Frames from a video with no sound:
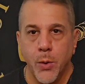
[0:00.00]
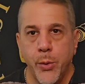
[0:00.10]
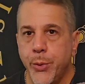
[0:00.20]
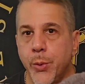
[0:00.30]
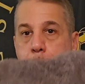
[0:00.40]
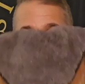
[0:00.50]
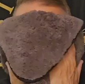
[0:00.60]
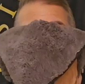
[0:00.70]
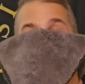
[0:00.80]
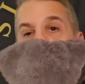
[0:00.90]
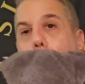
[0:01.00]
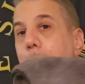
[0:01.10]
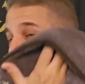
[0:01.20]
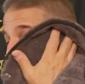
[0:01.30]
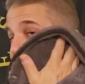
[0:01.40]
Whew.
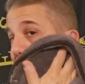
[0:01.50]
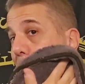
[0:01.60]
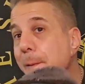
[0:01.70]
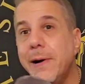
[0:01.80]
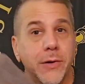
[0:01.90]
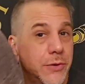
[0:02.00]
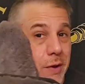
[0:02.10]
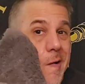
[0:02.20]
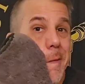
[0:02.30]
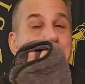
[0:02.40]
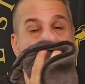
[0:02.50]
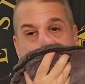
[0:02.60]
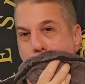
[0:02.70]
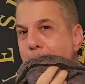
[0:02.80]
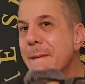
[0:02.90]
That's well done.
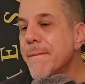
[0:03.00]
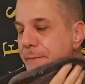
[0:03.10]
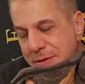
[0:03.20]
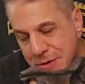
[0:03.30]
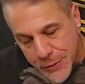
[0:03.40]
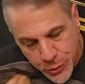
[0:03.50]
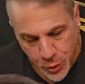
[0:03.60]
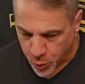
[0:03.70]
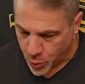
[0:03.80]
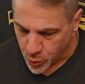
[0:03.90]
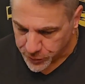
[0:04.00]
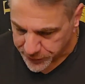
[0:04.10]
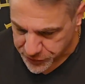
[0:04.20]
That's a cool